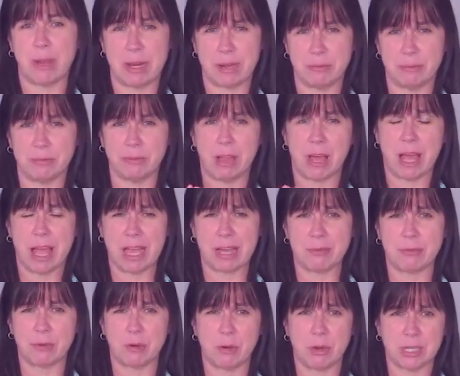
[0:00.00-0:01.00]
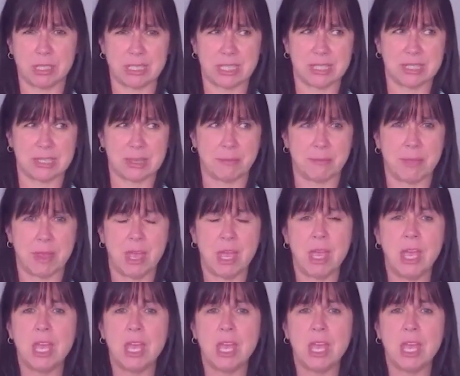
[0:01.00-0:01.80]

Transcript: a red flag for autism.